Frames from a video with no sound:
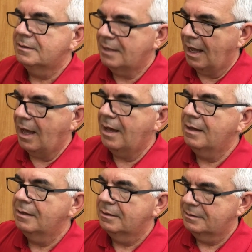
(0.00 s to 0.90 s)

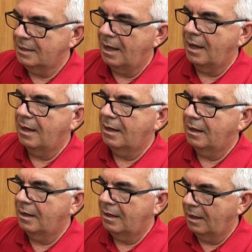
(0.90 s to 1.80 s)
ta,
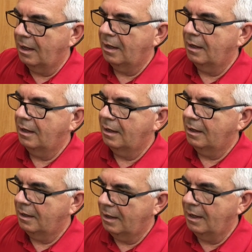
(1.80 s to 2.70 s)

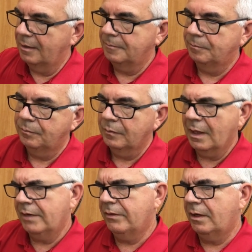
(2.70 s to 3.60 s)
ta.
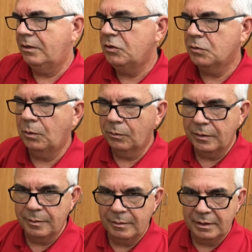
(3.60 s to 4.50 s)
Kind of an unusual
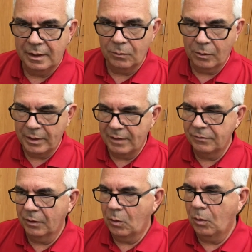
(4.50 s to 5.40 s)
rhythm in there where we
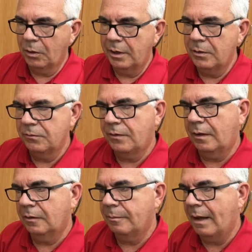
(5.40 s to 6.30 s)
have the quarter note
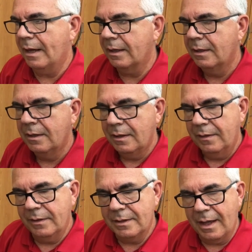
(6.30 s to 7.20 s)
followed by
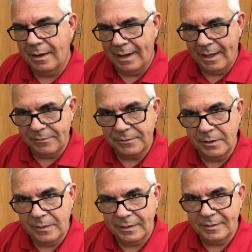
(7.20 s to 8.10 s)
the dotted half
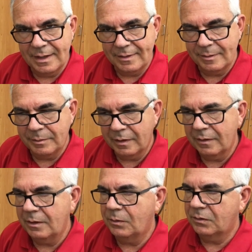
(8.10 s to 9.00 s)
note. That's not something
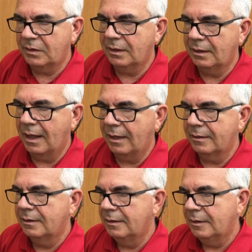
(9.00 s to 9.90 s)
that you see a lot,
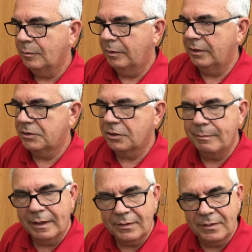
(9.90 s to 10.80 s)
but it sure
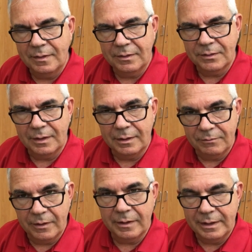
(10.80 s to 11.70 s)
makes this a
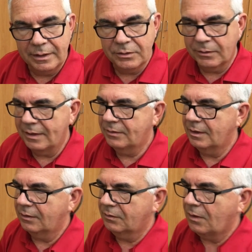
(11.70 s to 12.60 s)
very
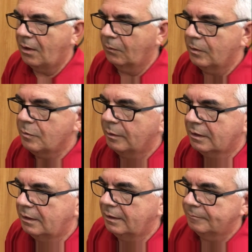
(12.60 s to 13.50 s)
interesting song
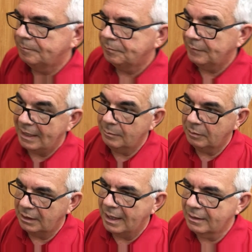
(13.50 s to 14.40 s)
rhythmically and
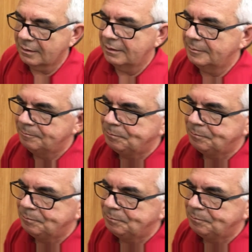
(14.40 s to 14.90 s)
melodically.